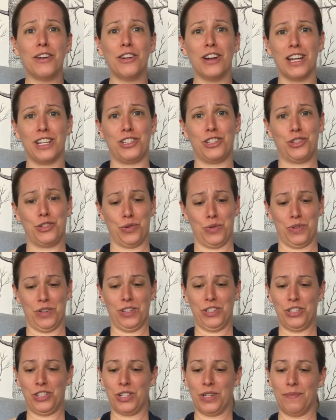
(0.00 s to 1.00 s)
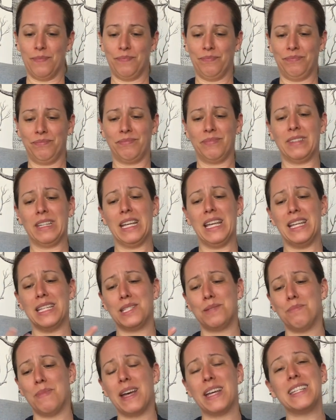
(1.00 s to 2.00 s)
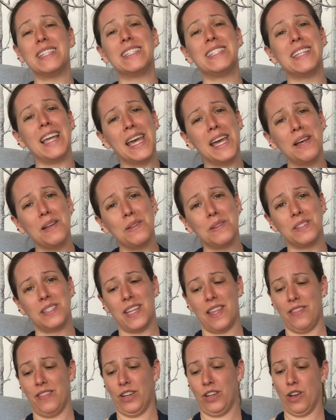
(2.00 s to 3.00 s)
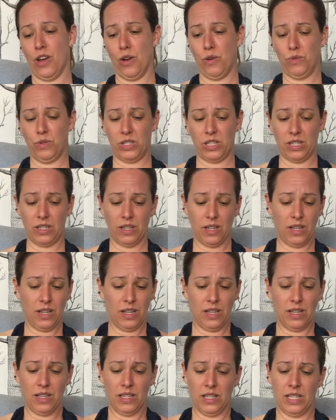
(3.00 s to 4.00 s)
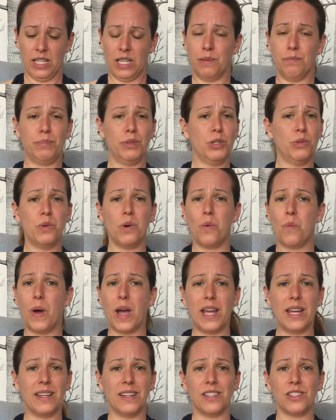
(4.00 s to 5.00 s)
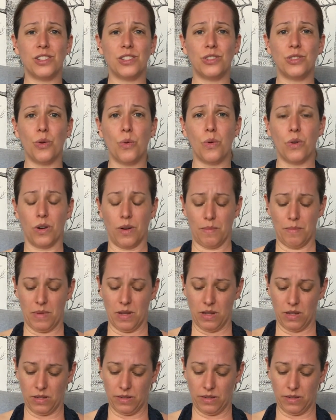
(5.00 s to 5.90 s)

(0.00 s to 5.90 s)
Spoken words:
asked George. "It's my sail," said the goat. "It blew away in a storm.